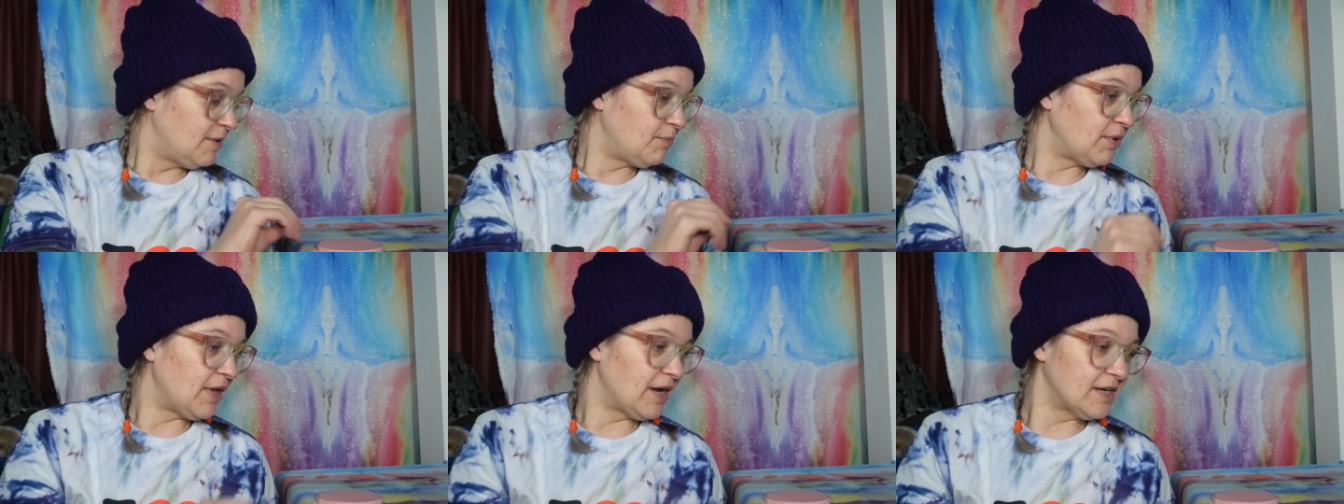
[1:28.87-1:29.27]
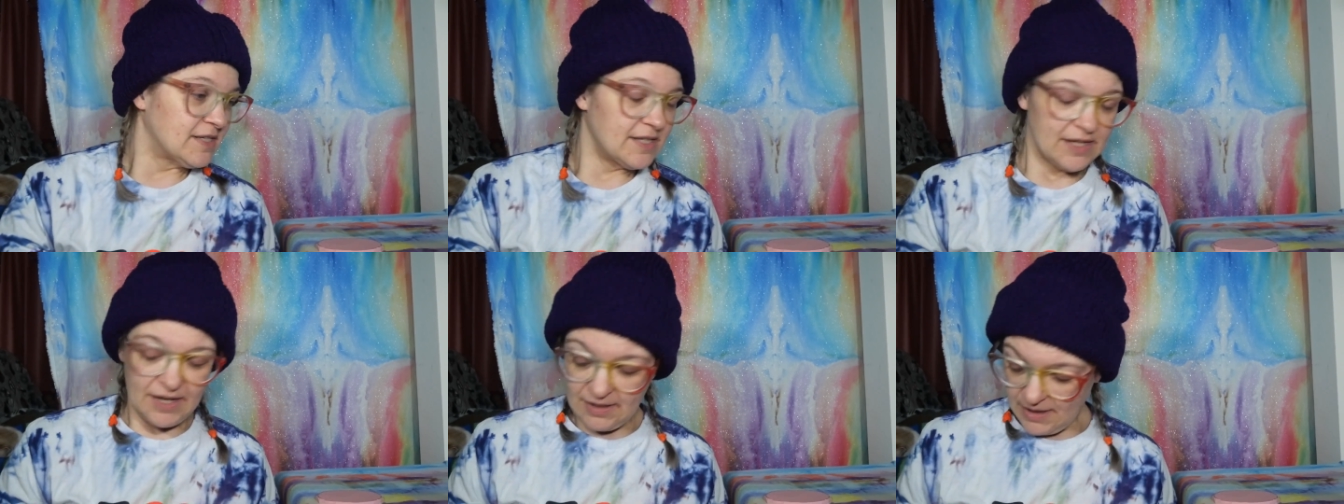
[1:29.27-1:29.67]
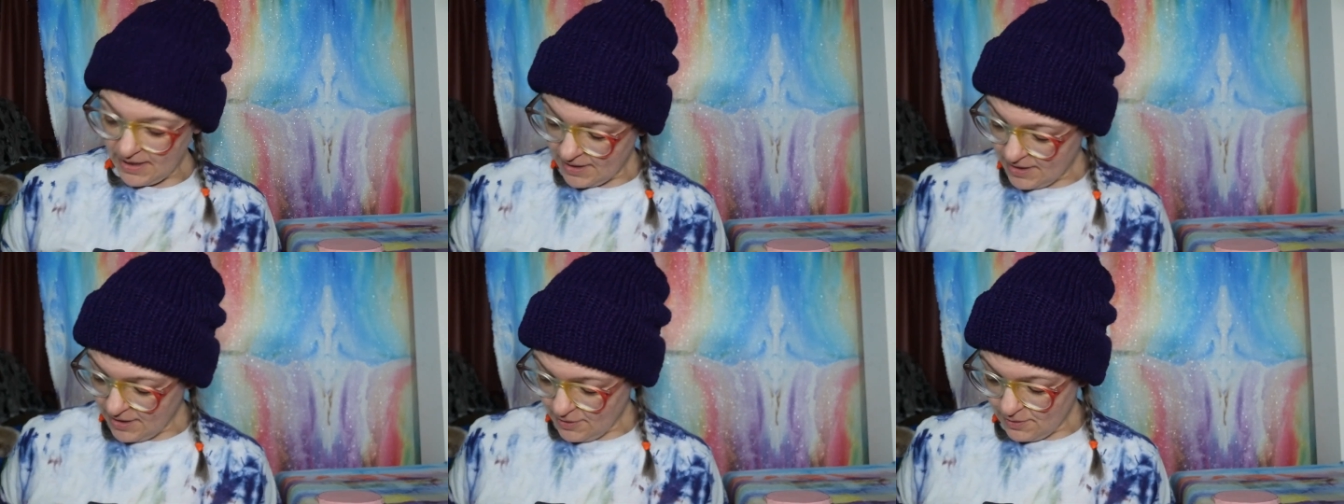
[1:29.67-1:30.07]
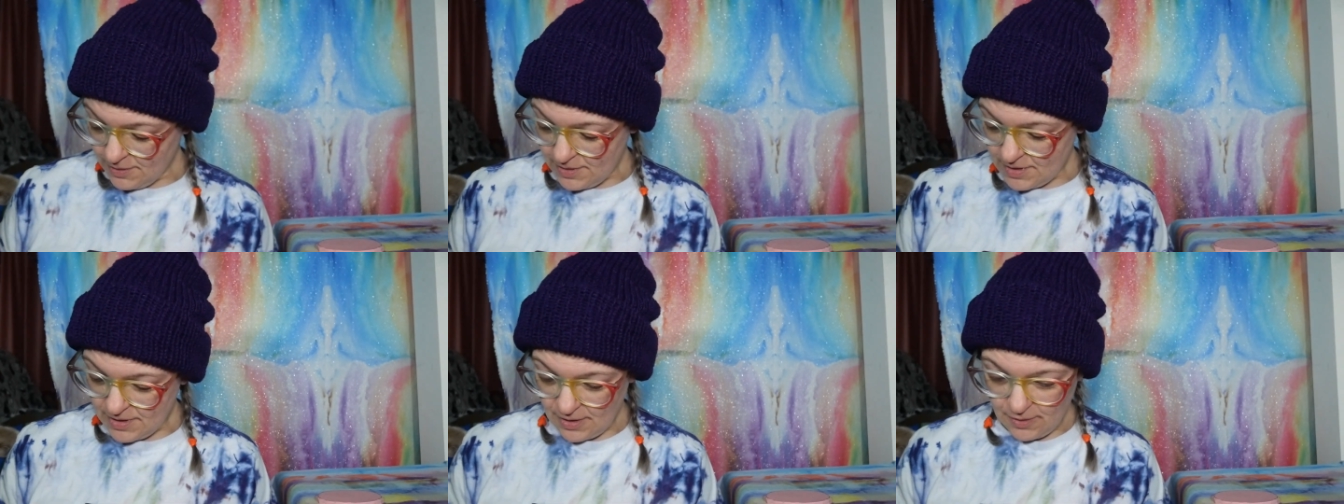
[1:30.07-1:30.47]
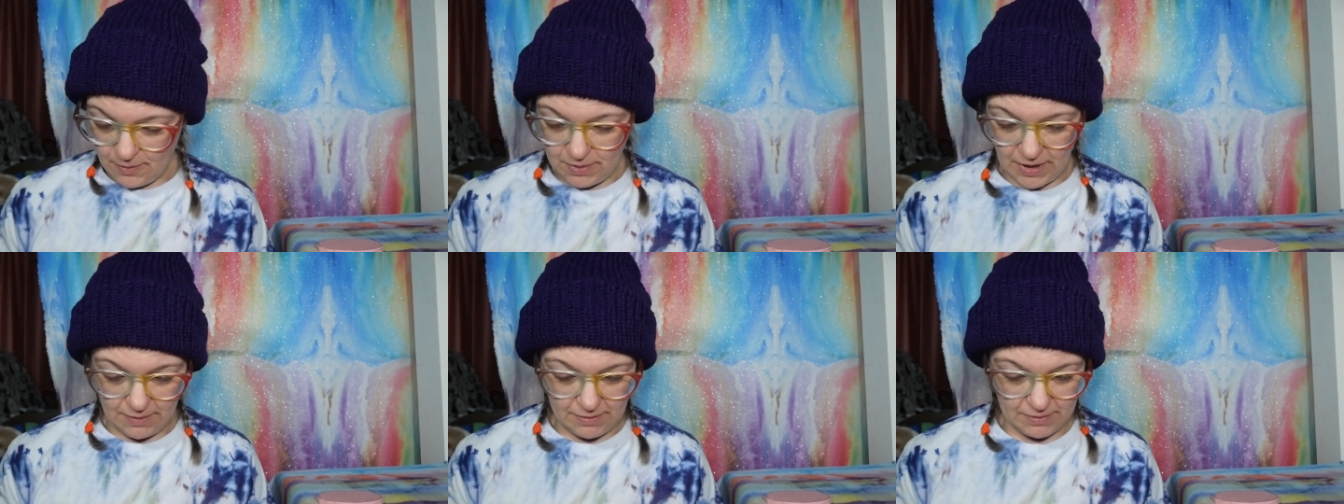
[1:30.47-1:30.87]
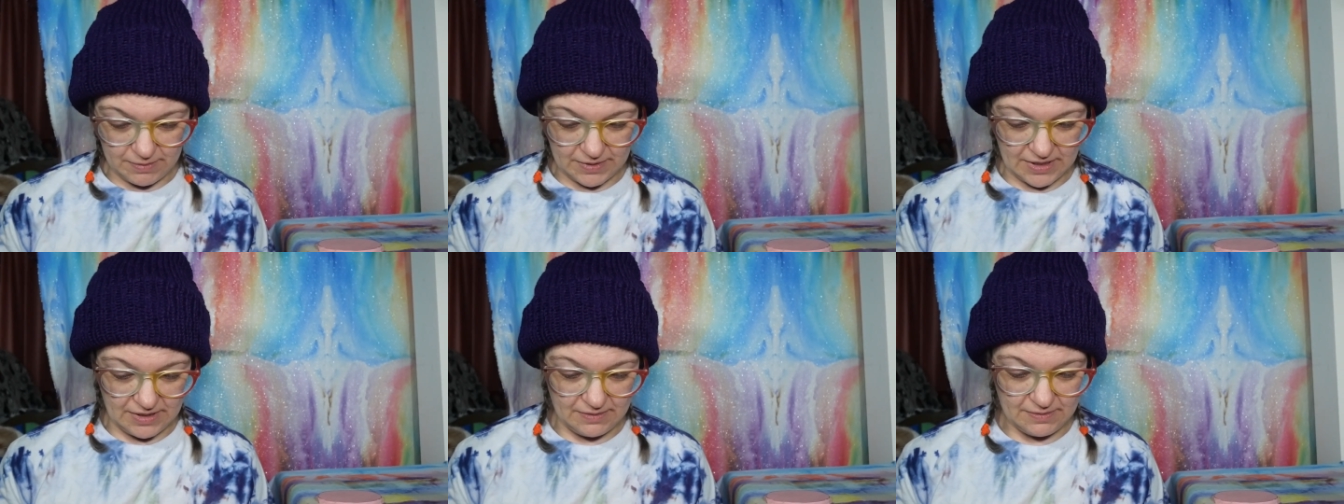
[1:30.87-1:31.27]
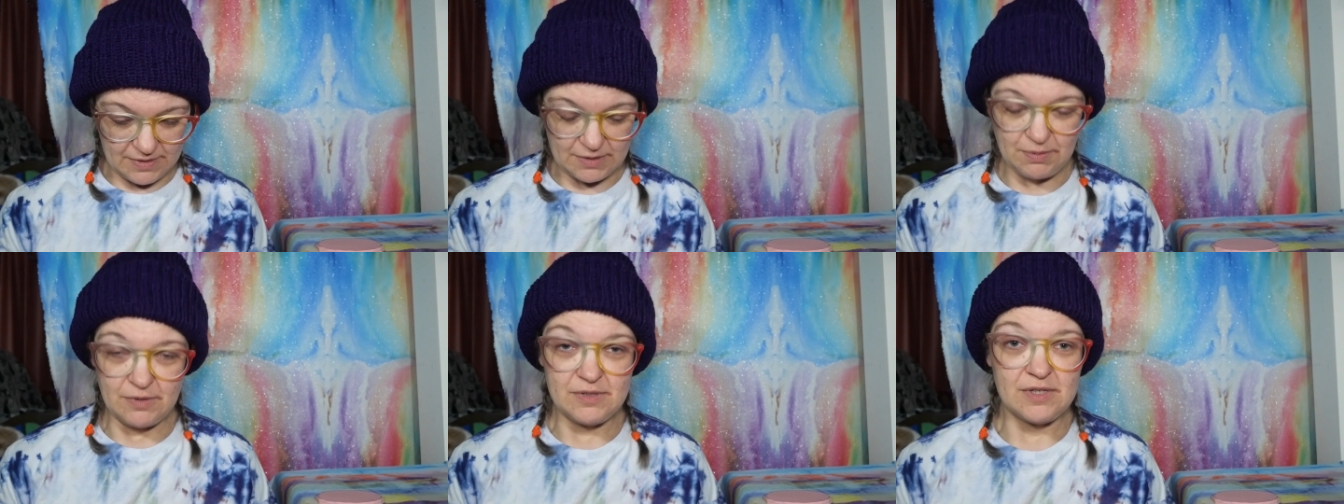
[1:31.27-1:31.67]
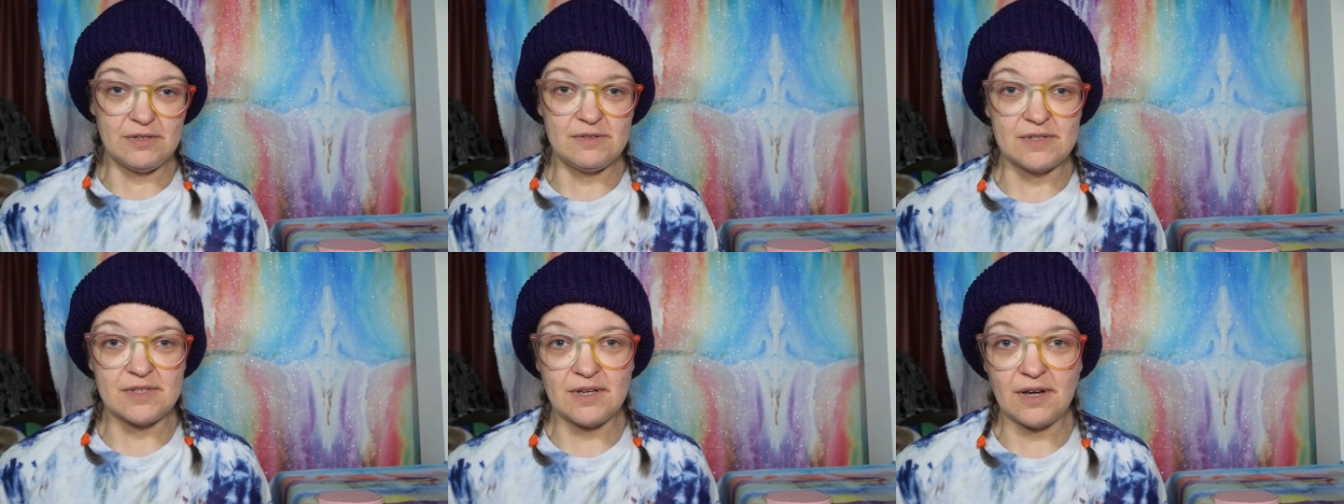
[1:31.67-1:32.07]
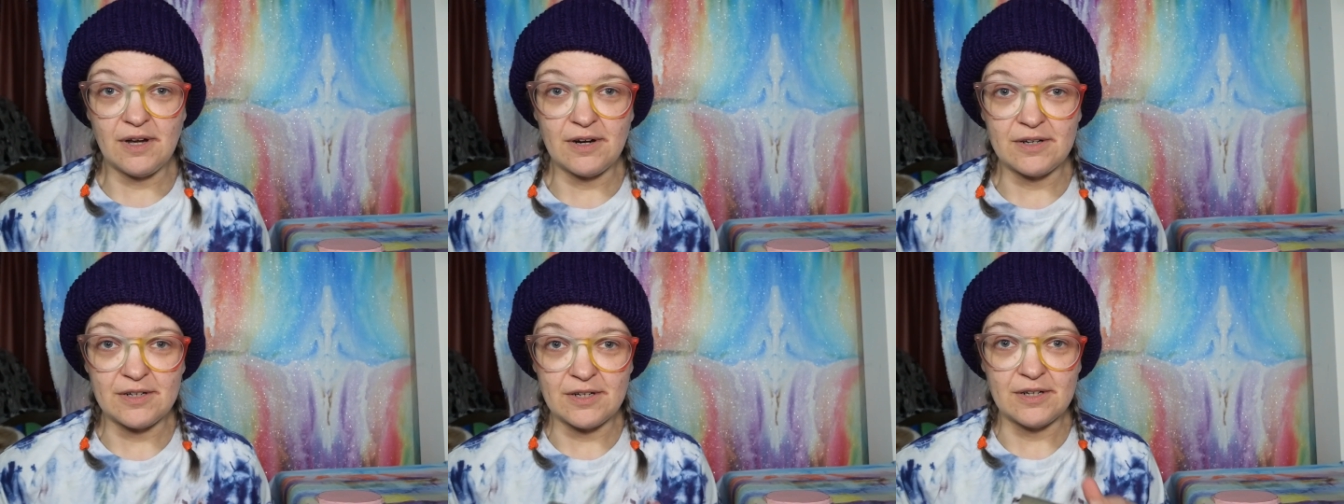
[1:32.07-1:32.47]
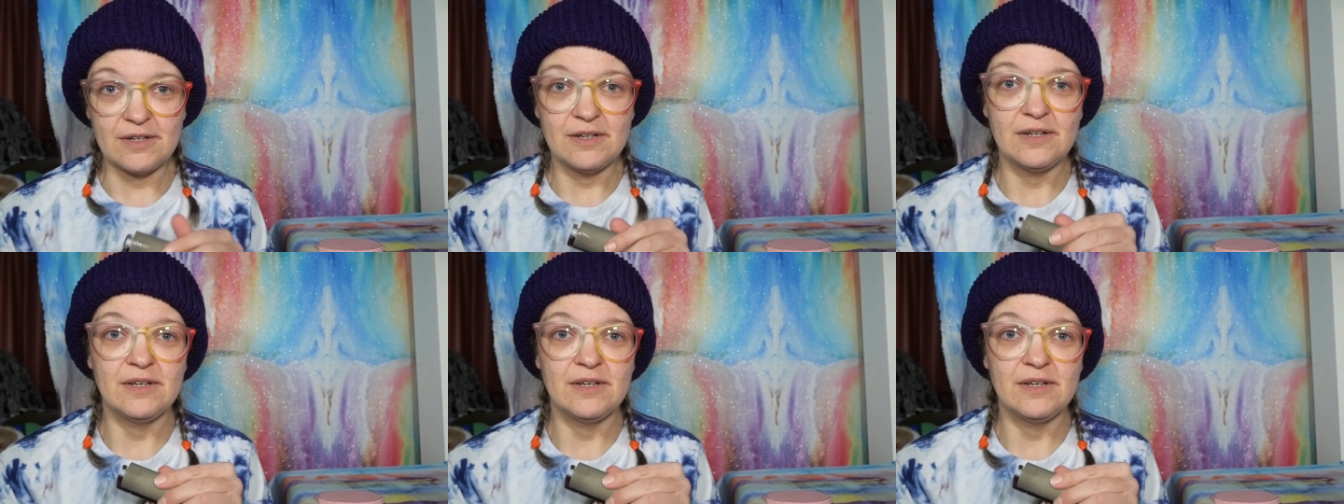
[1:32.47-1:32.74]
blocks that I like to use, though probably supposed to use a harder